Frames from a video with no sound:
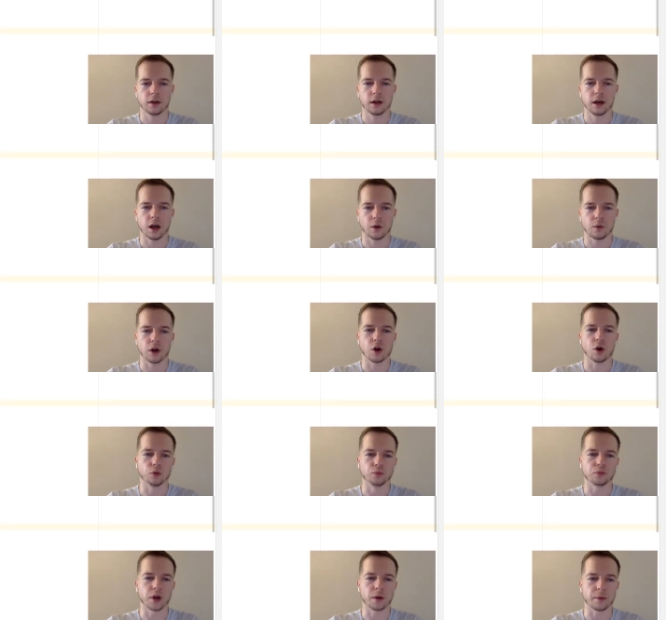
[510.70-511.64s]

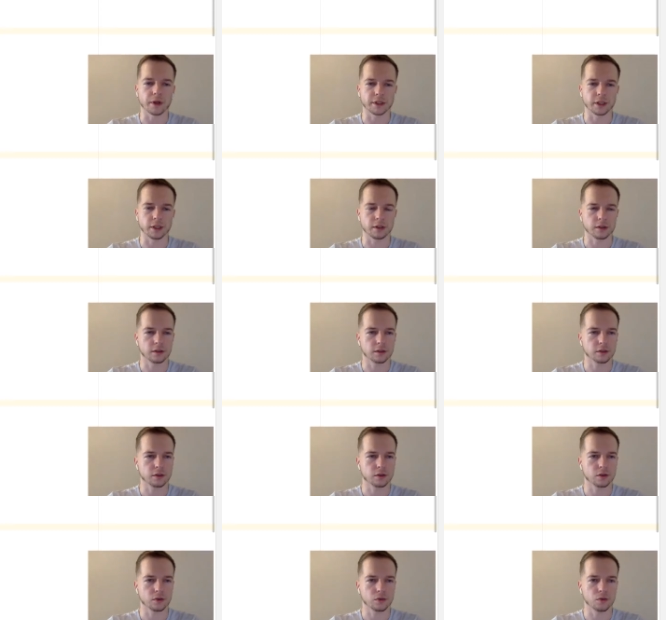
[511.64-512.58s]
own property
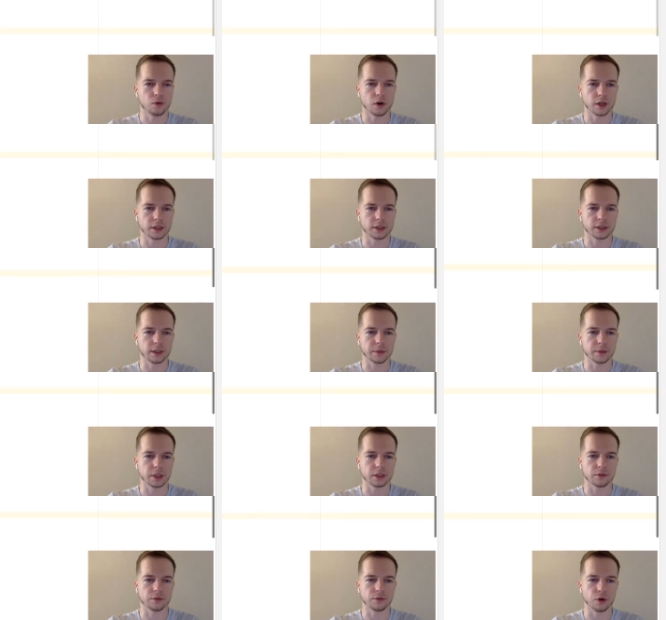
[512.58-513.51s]
or it's
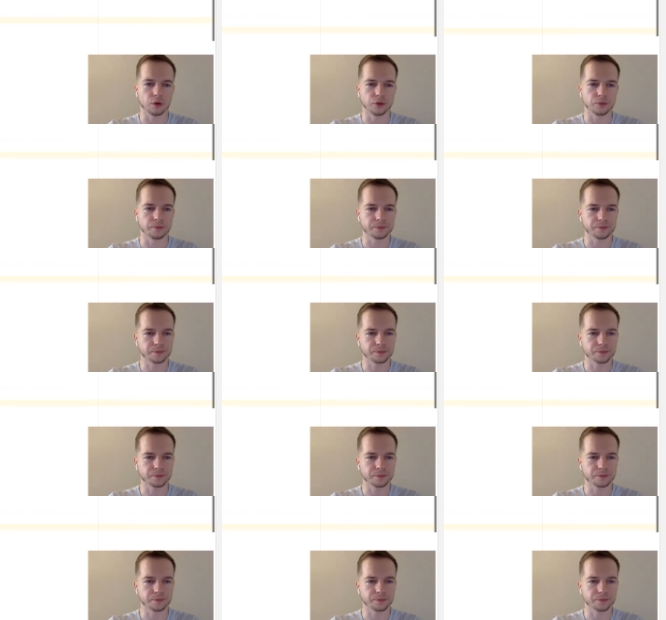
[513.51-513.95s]
something default.